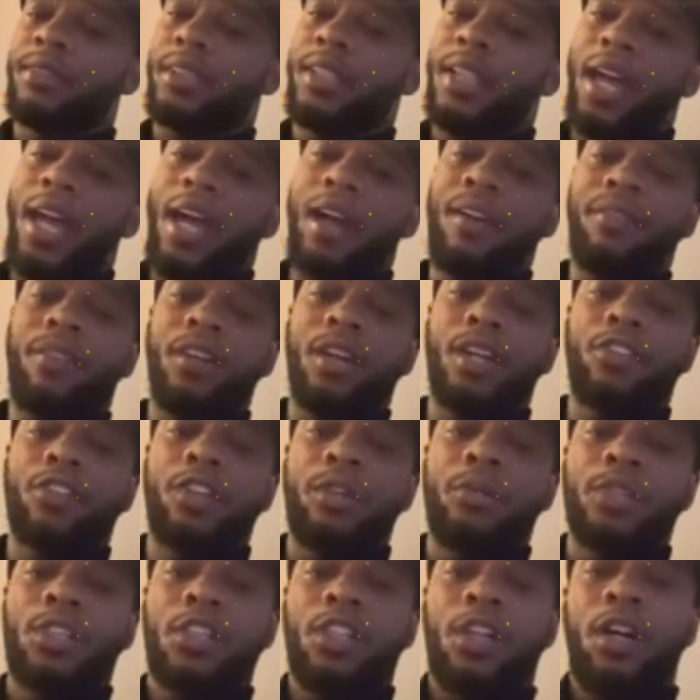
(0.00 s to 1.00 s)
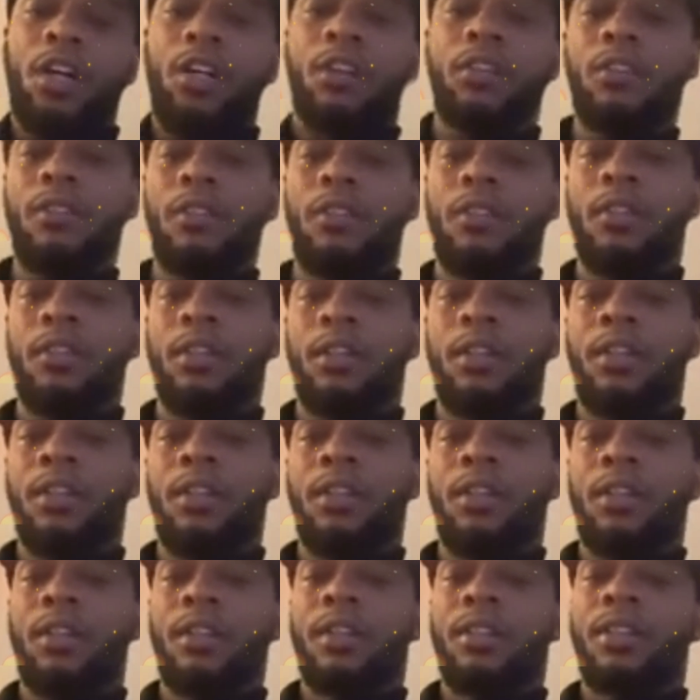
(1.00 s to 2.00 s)
Did I ever agree with y'all?
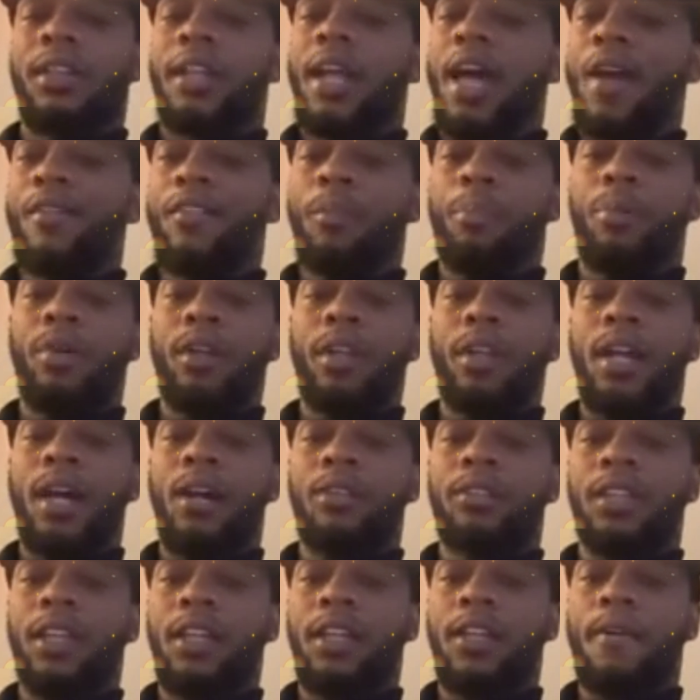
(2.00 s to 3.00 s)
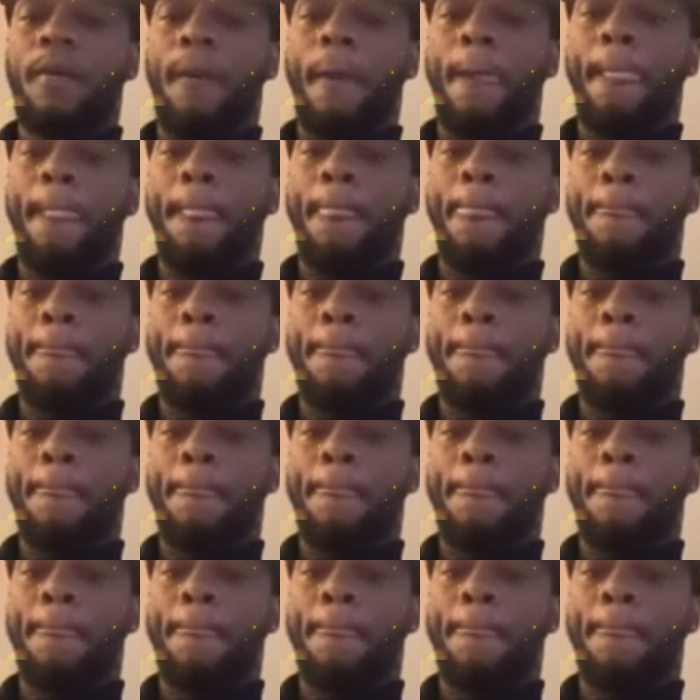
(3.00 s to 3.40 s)
Did I ever put it out there?